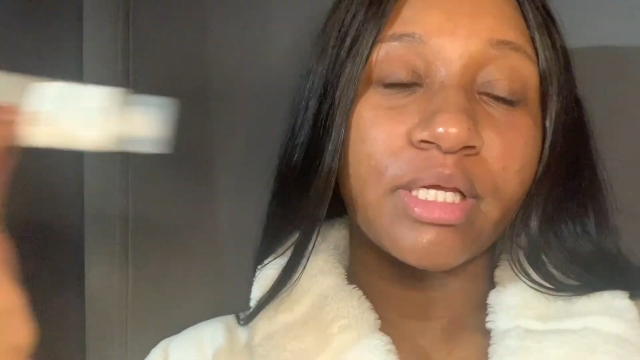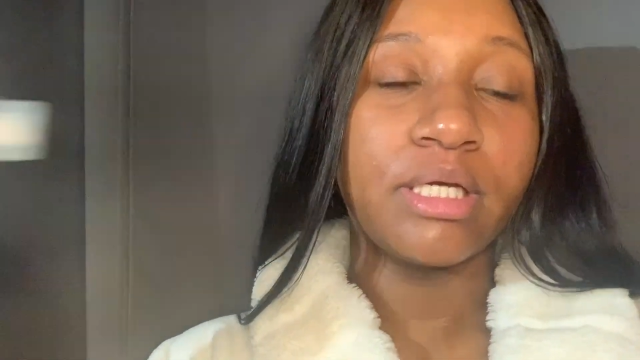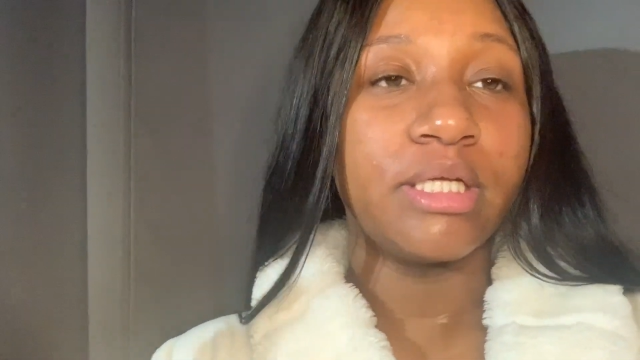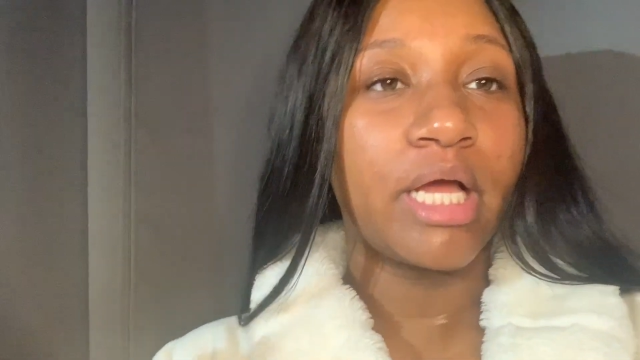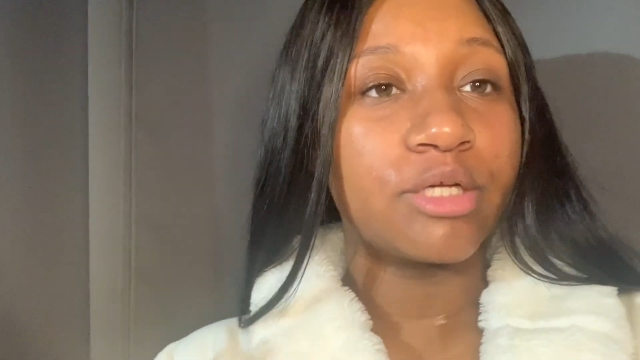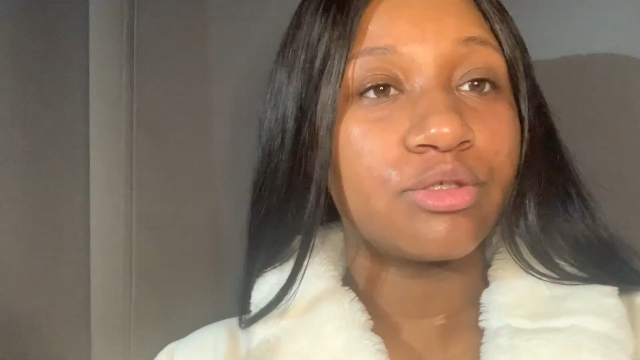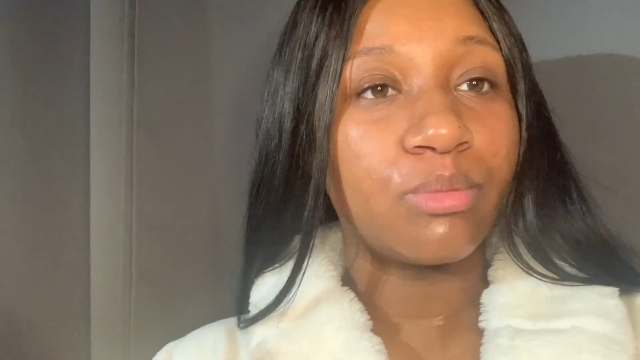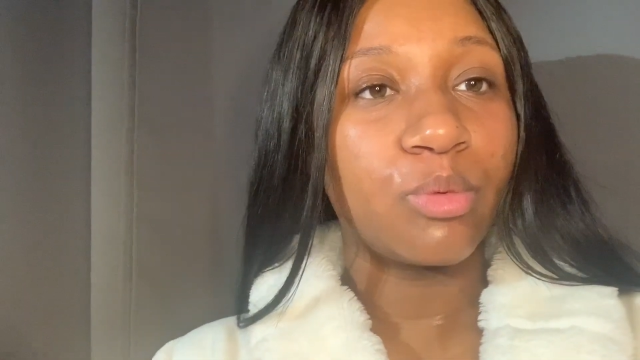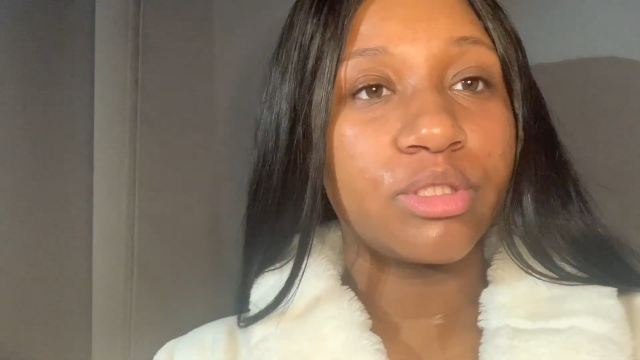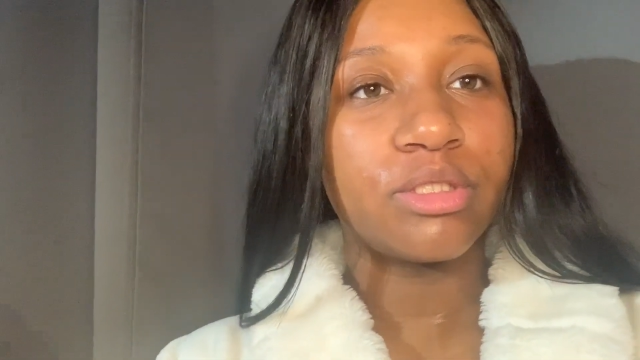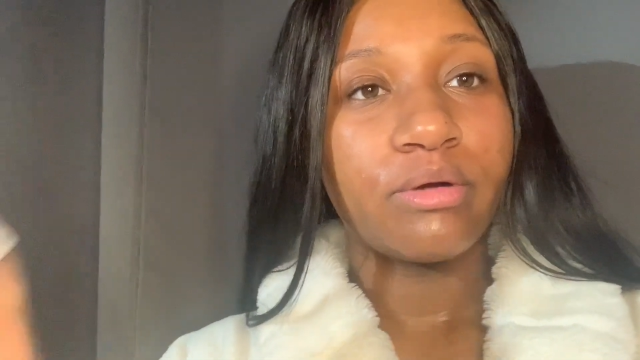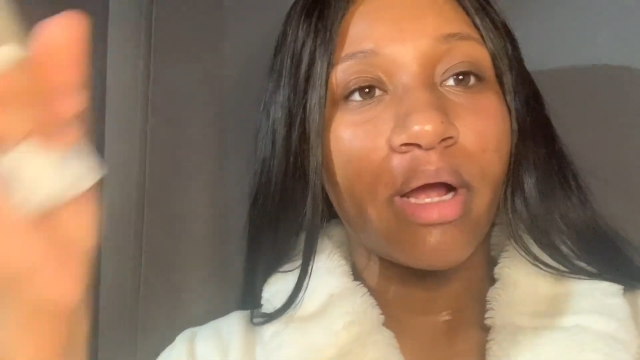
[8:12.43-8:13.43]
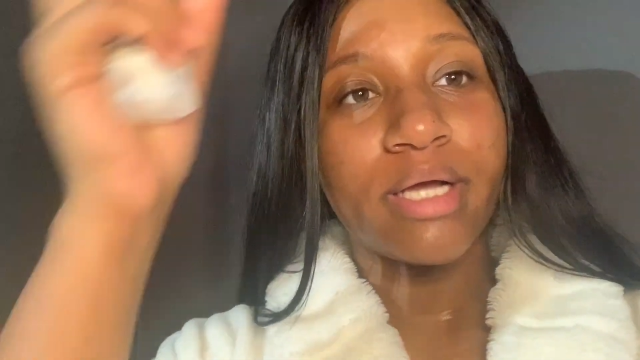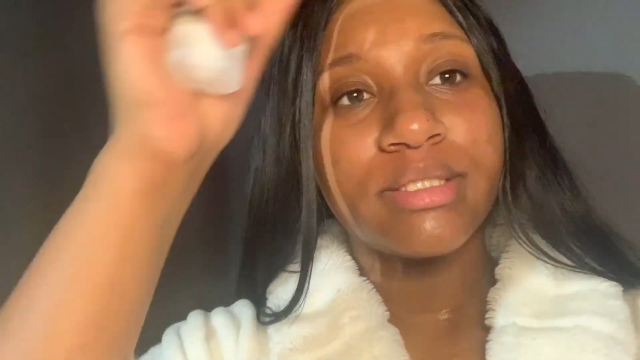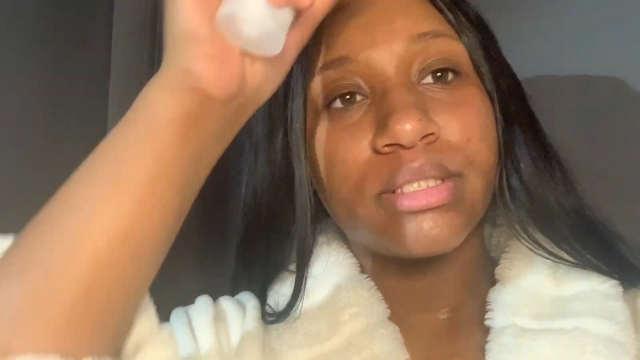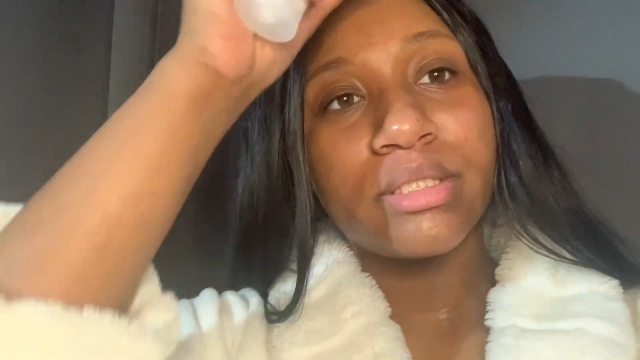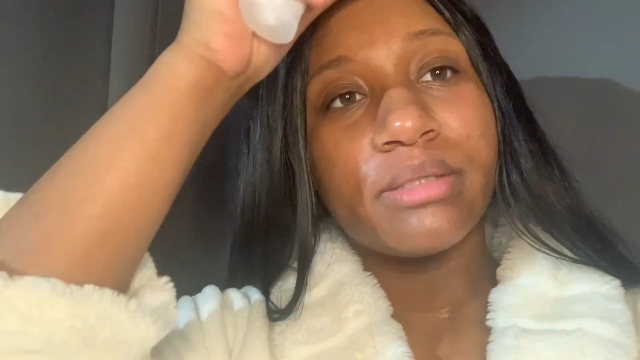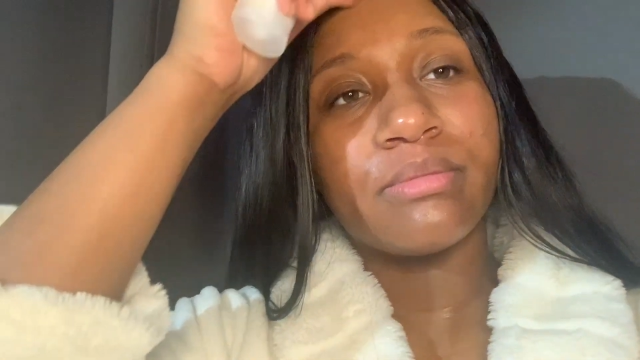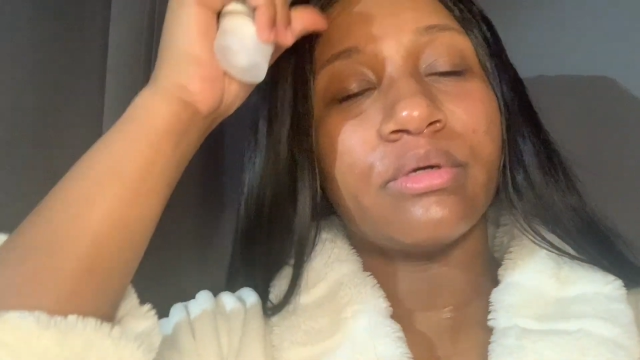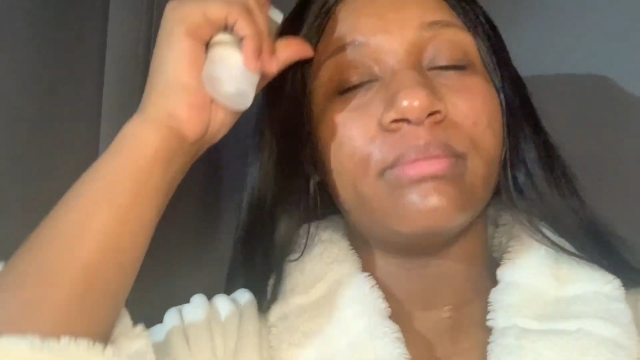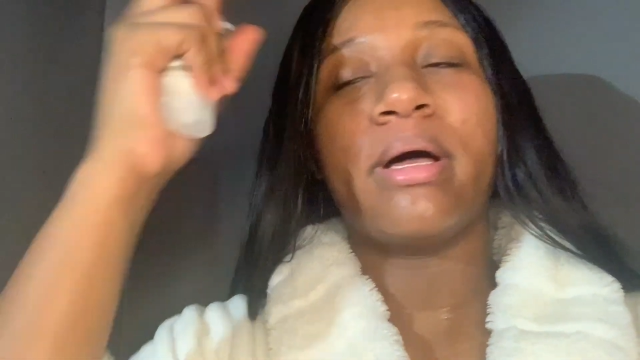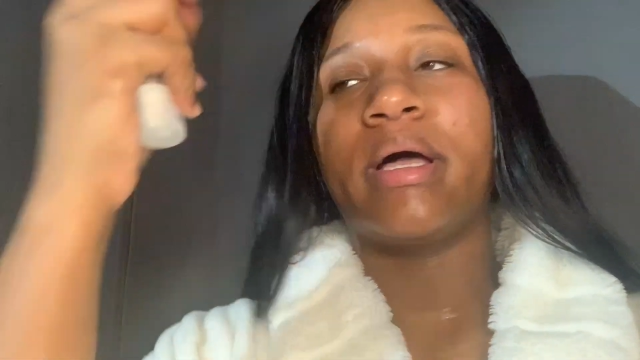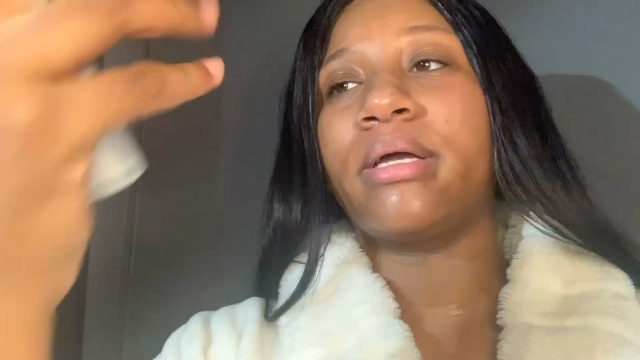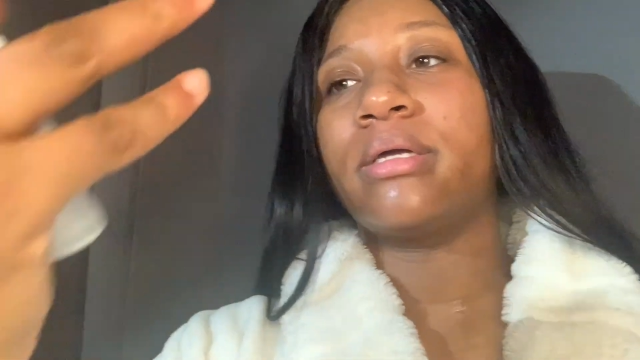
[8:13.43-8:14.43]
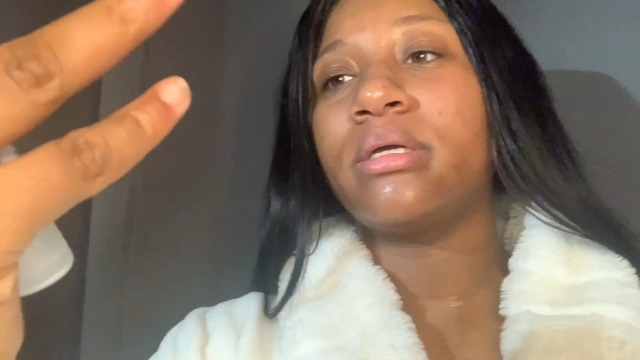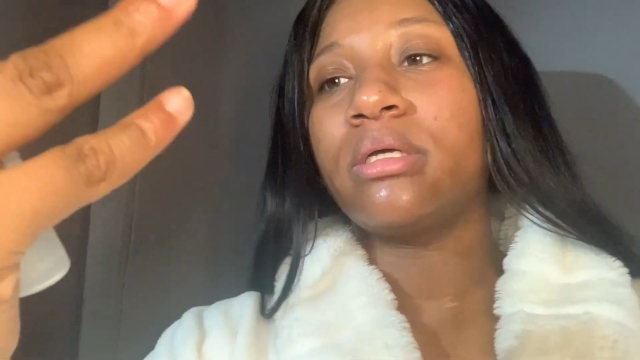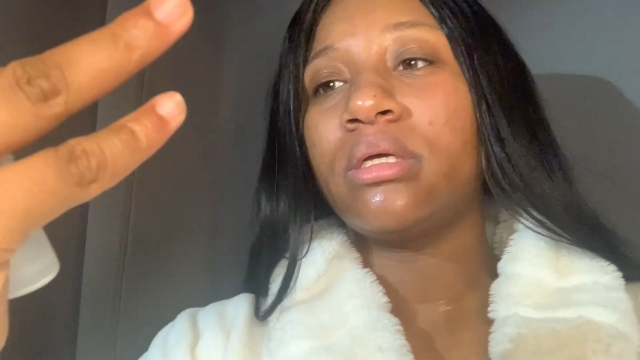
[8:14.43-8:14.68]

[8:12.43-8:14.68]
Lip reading: natural moisturizer. Well, my